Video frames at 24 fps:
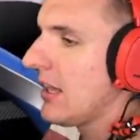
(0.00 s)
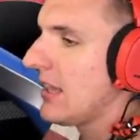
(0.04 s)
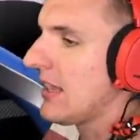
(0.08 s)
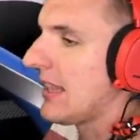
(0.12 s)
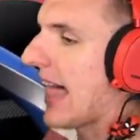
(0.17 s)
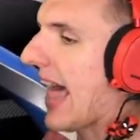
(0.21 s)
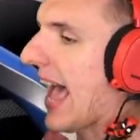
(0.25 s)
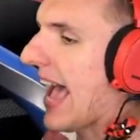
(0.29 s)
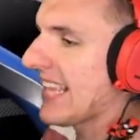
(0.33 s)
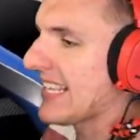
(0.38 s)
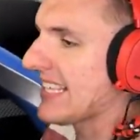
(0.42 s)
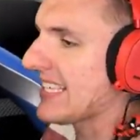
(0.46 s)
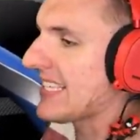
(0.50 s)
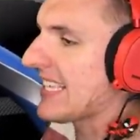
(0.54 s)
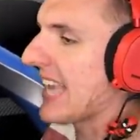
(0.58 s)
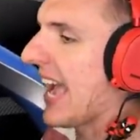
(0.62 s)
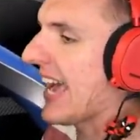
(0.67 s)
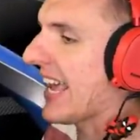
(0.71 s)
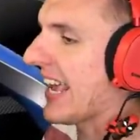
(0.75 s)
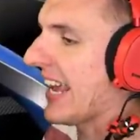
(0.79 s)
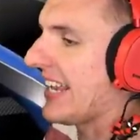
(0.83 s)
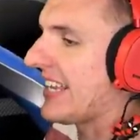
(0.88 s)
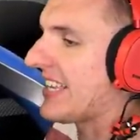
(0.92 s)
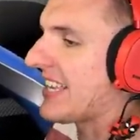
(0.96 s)
Last
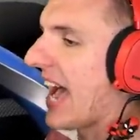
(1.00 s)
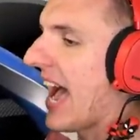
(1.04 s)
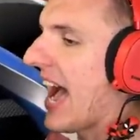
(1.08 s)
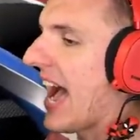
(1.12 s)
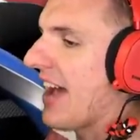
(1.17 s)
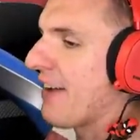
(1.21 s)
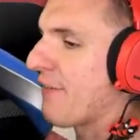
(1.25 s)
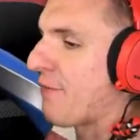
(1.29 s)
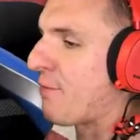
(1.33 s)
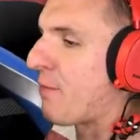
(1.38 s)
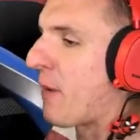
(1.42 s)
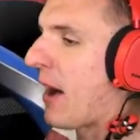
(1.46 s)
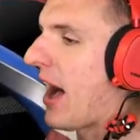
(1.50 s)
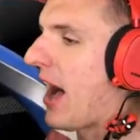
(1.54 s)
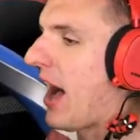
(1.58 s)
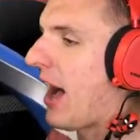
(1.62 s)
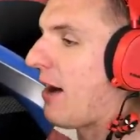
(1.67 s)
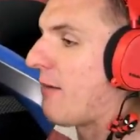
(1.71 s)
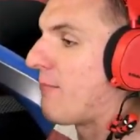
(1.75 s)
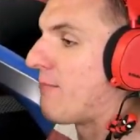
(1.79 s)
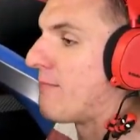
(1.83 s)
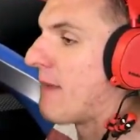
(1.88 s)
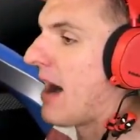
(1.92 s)
second dive bomb,